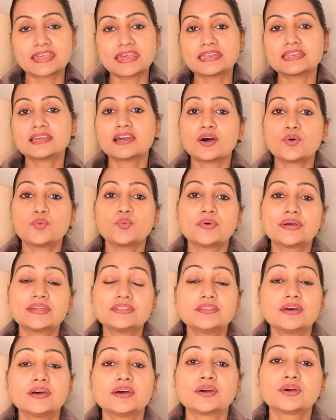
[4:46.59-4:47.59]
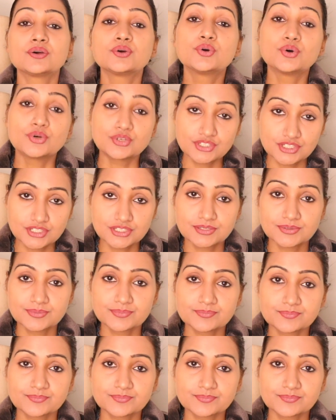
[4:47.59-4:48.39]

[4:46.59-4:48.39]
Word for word: can come with good.